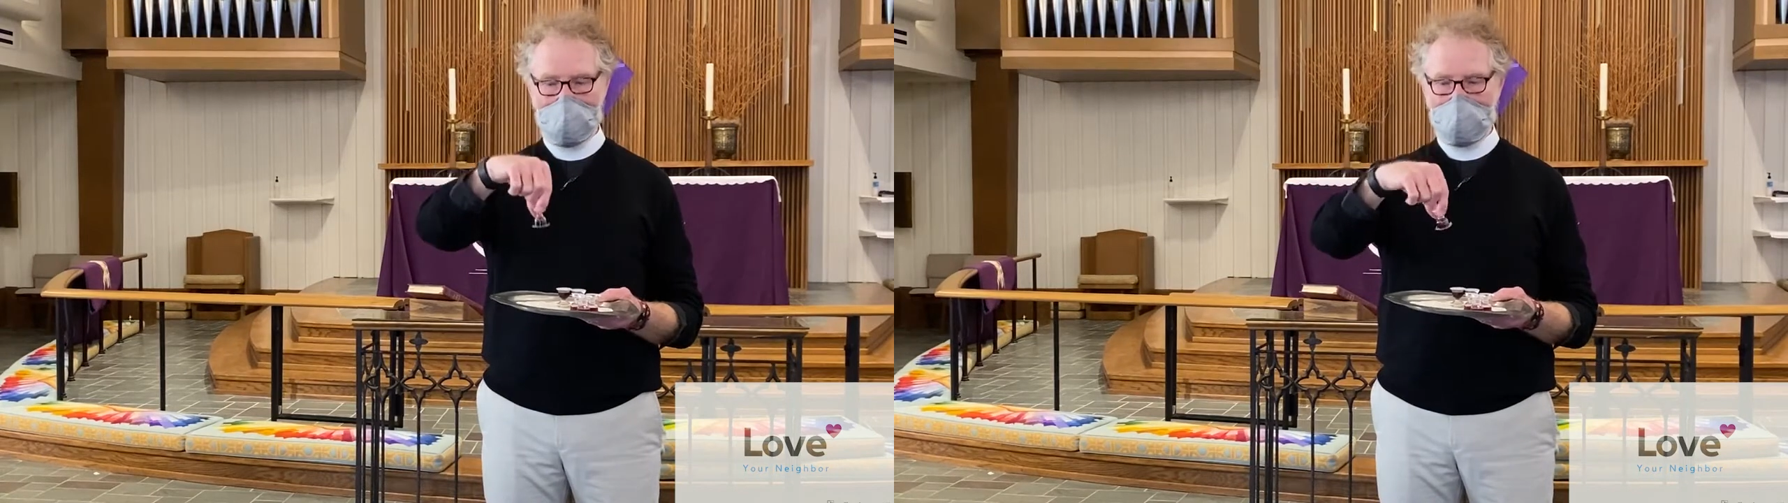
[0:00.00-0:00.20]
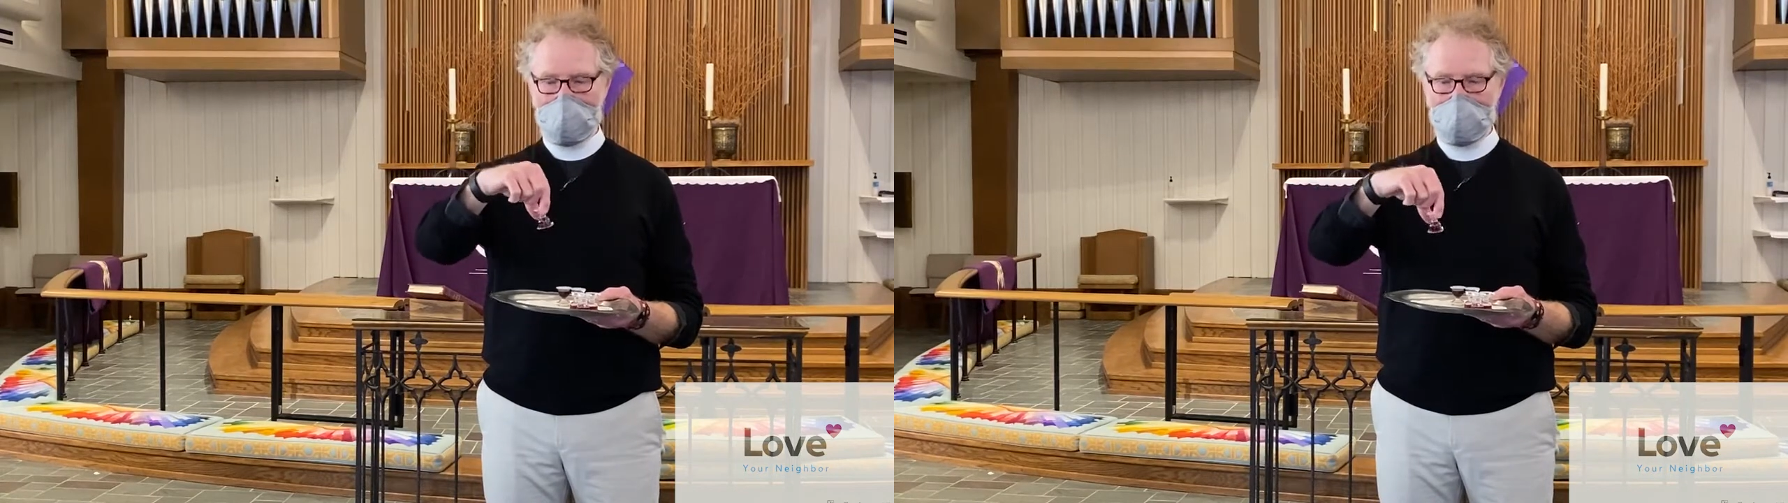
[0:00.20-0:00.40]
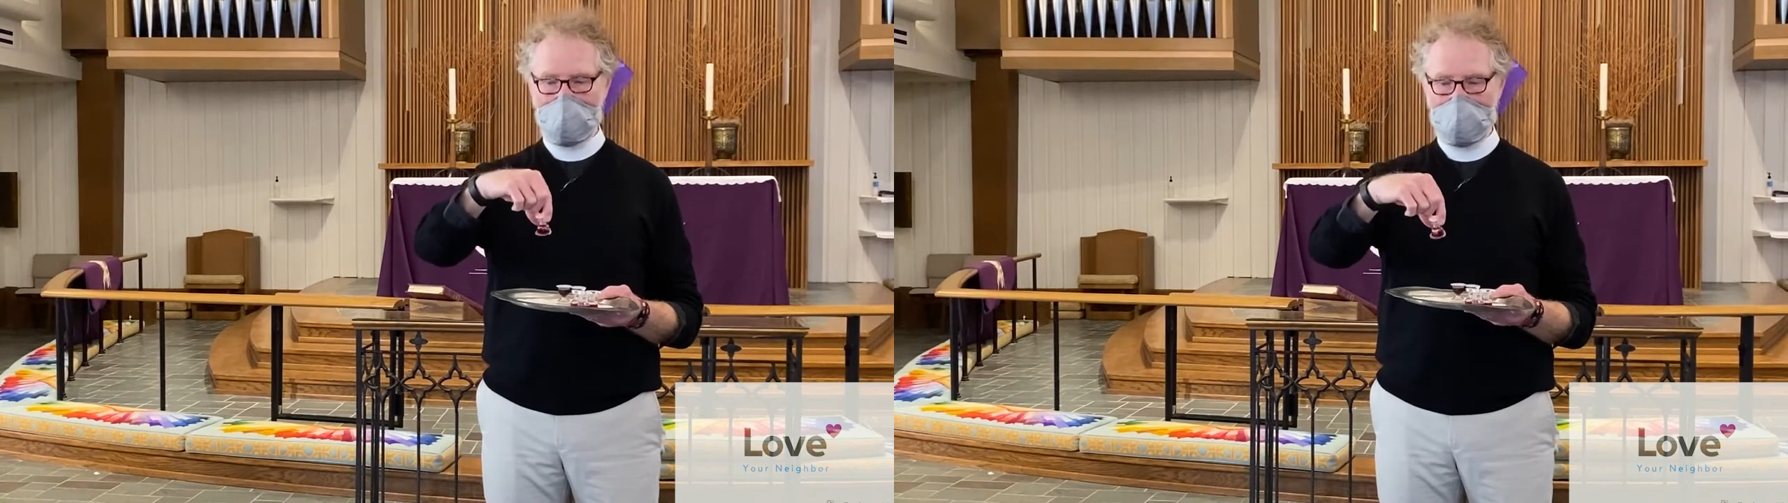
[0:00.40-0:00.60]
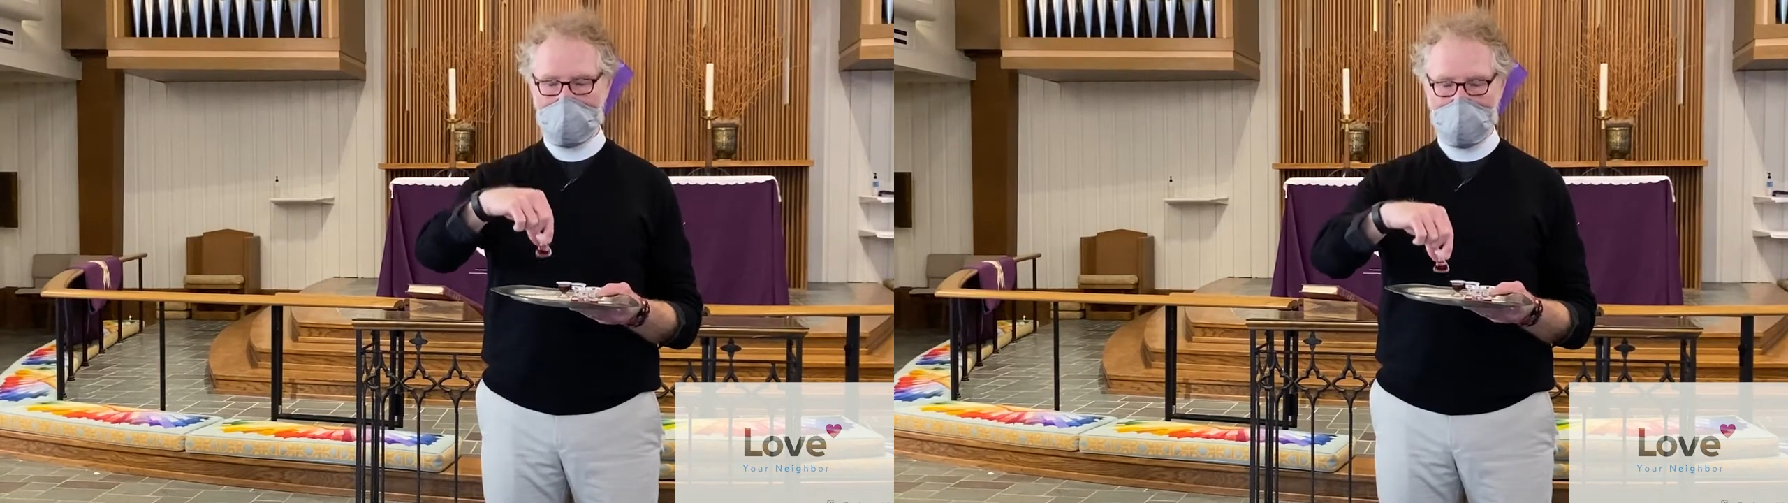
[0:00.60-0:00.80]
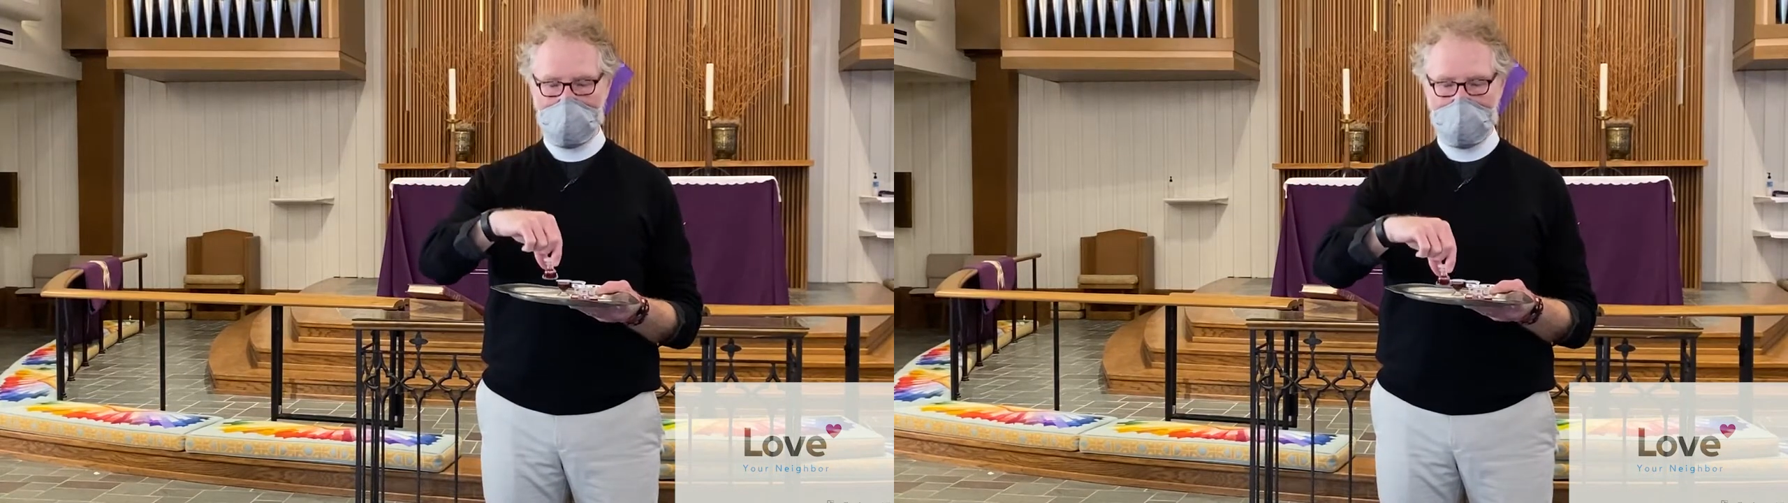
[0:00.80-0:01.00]
on the
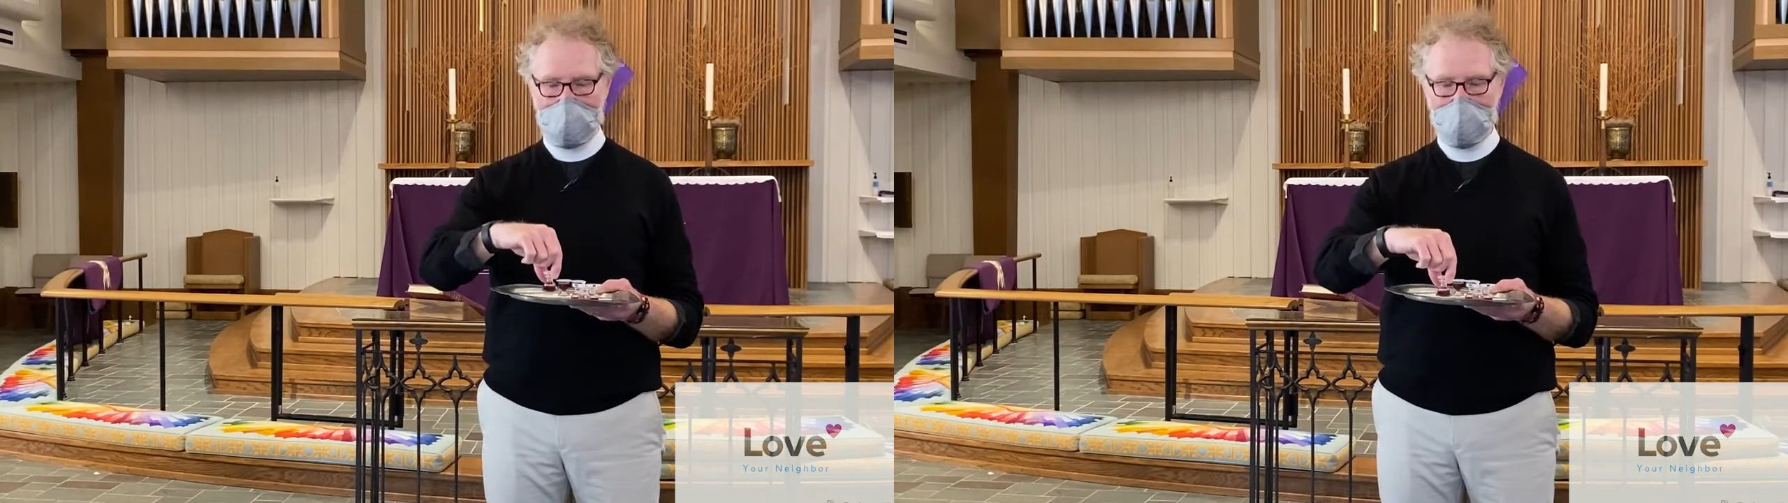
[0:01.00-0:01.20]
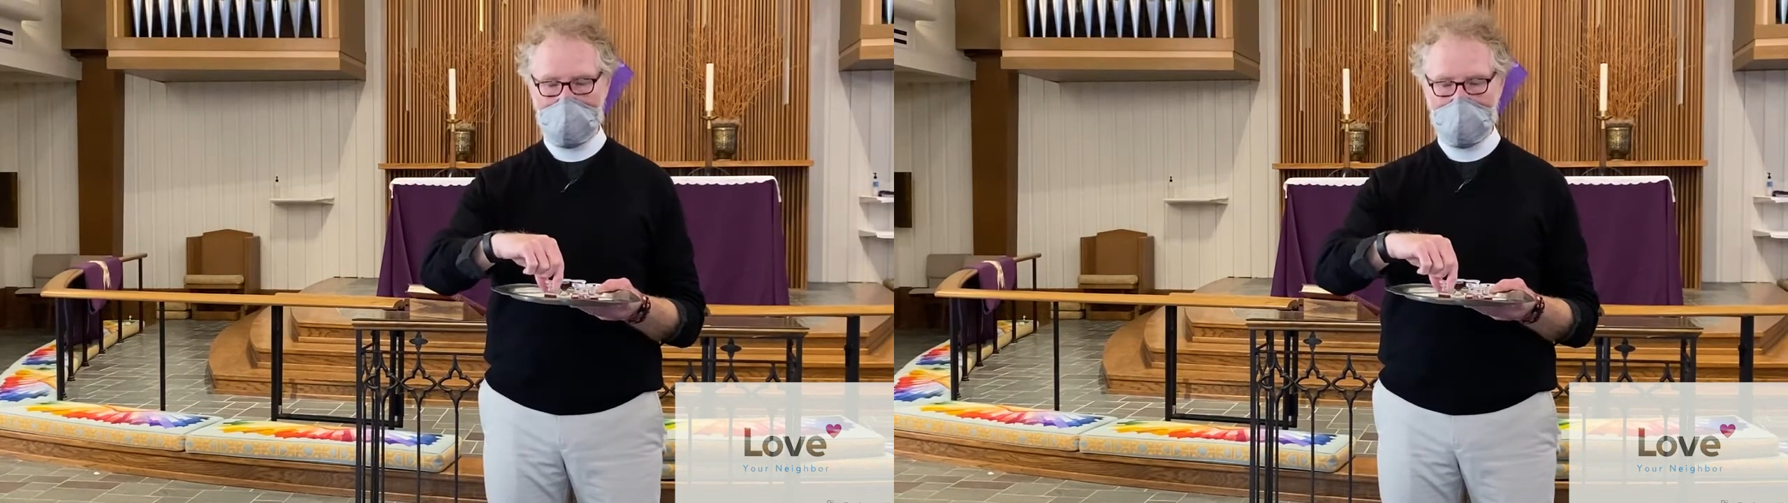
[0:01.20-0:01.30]
bottom.